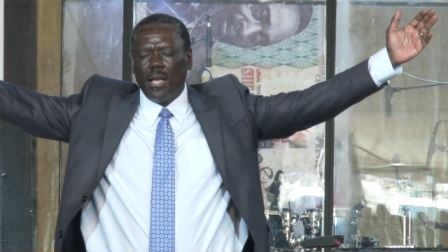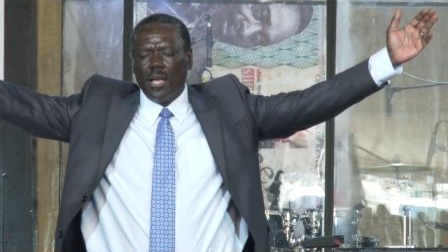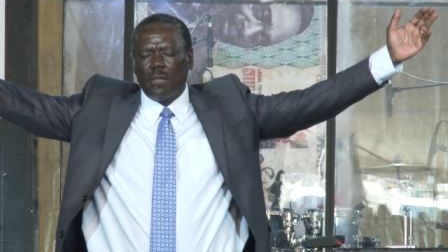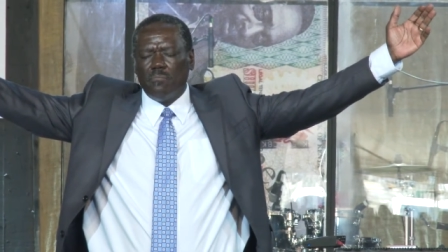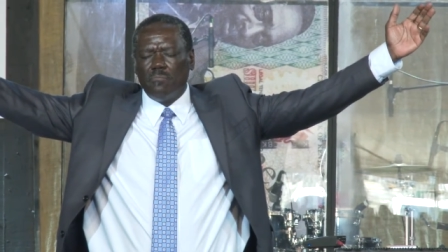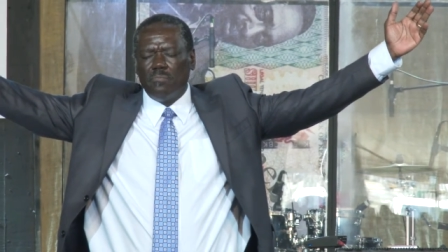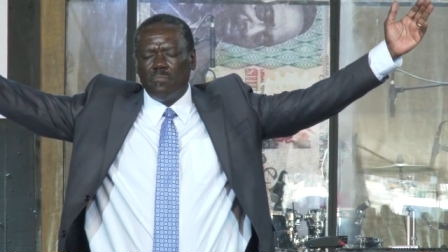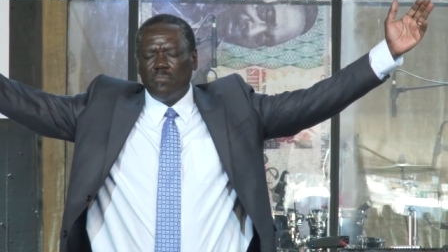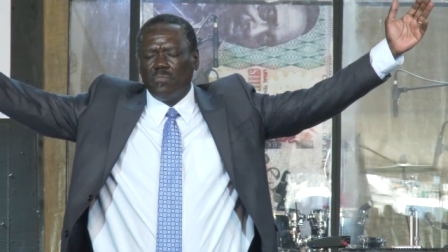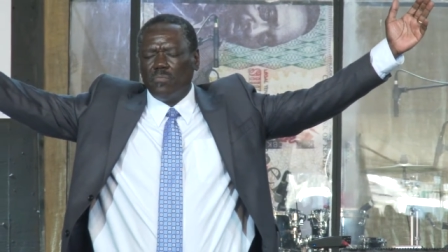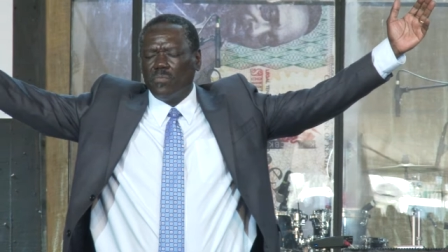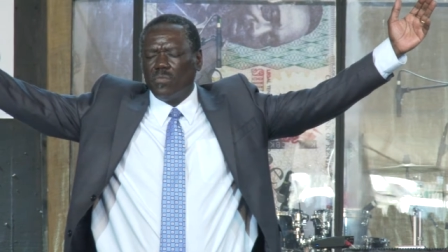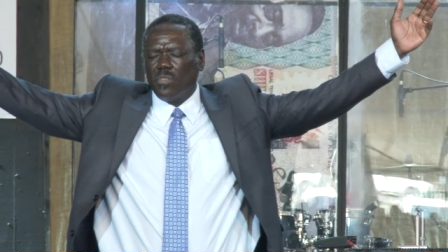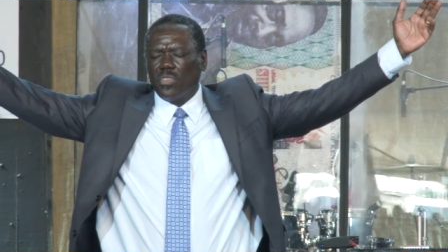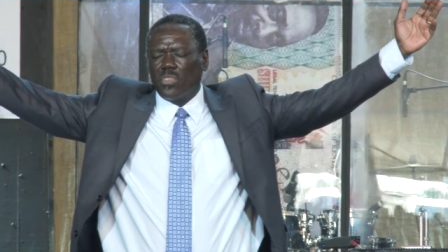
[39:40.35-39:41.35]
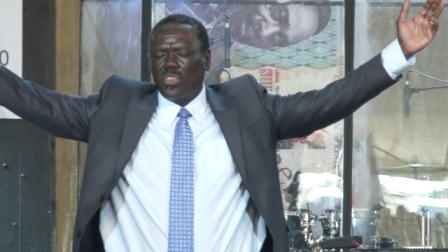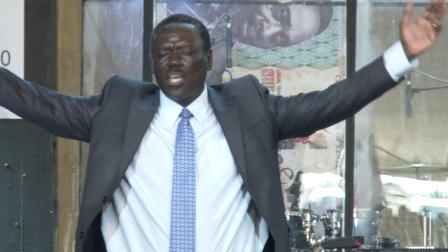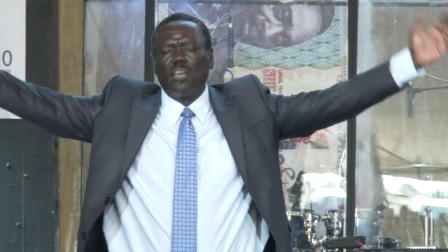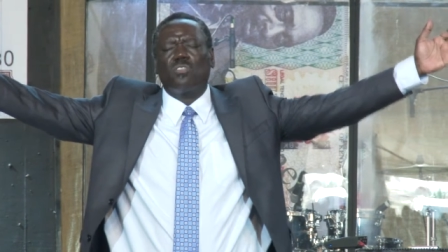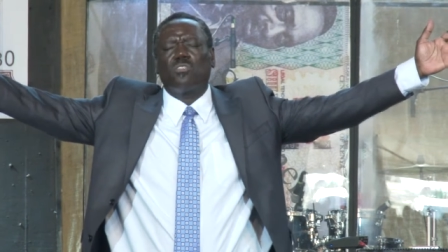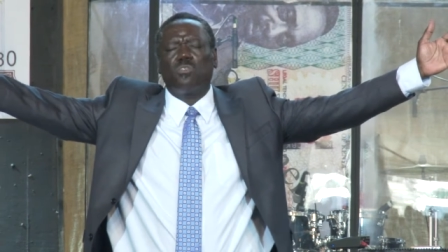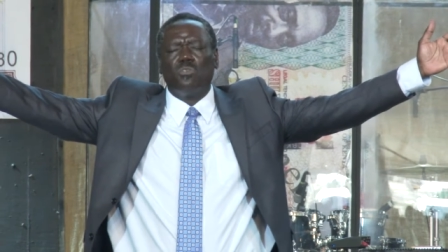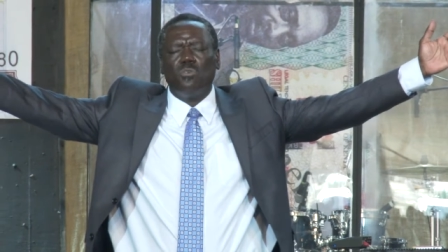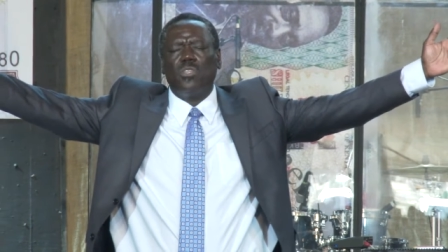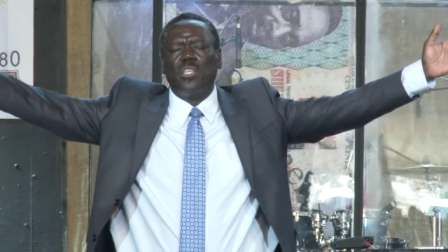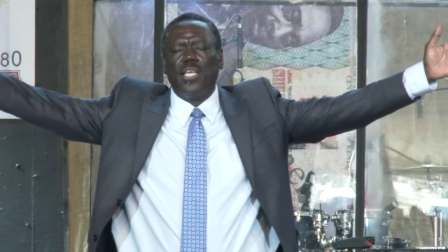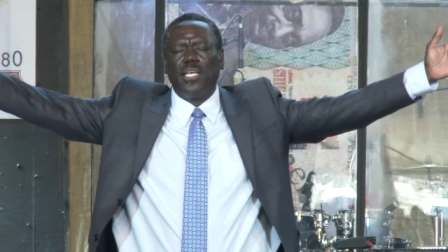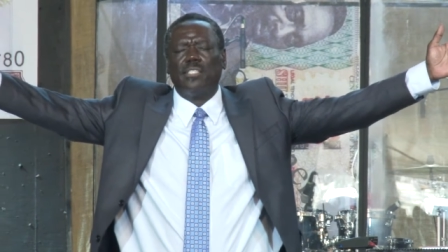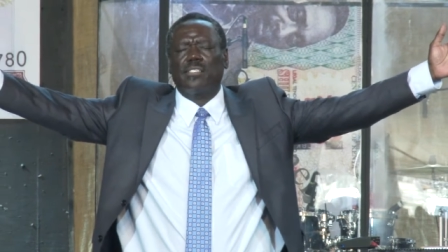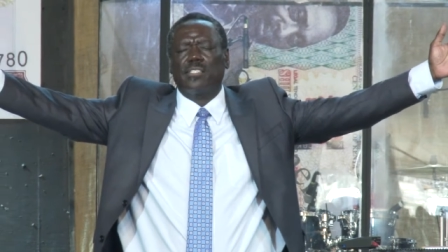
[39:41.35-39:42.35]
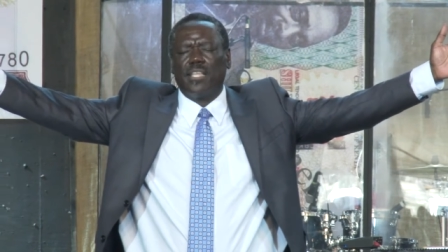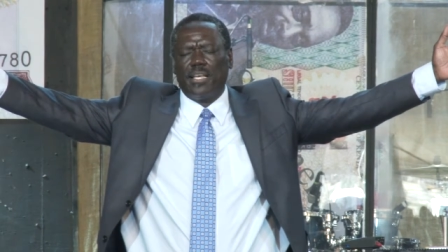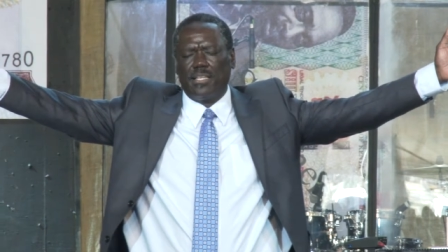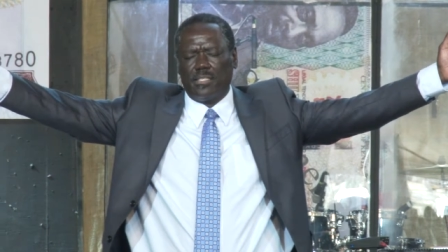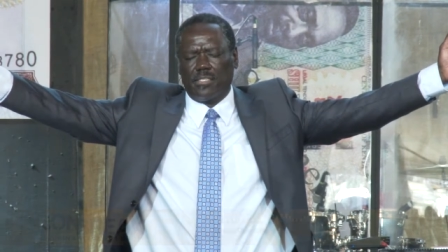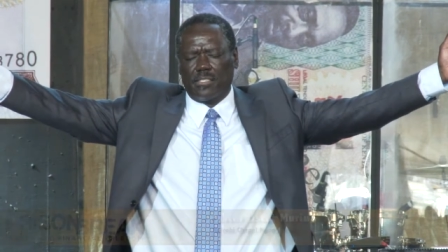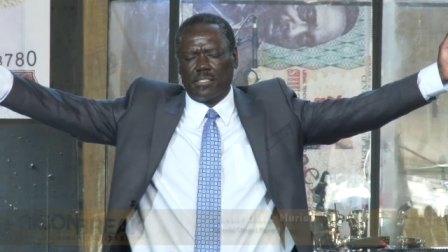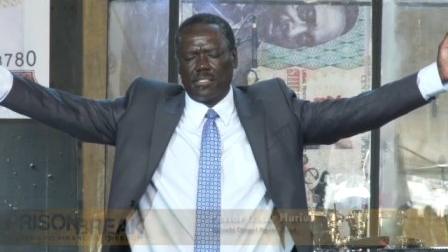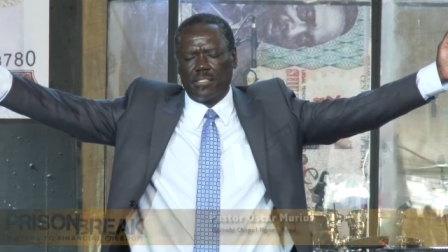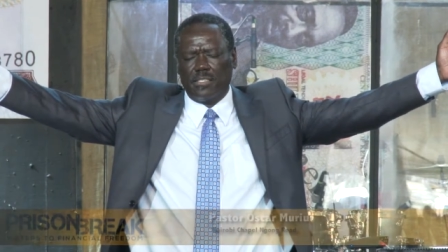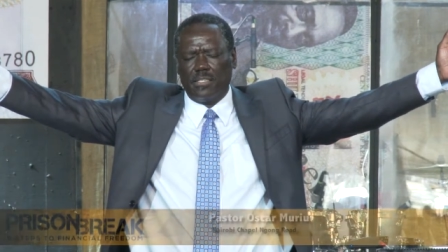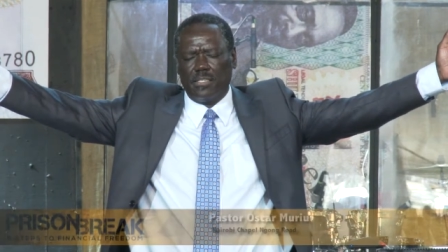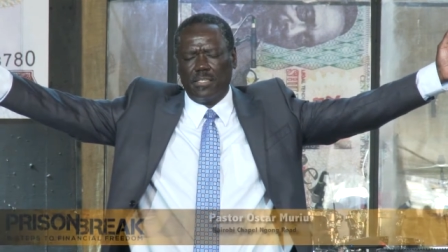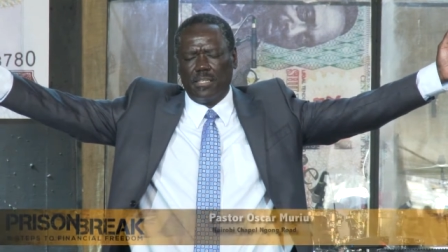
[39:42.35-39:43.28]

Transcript: and think through these things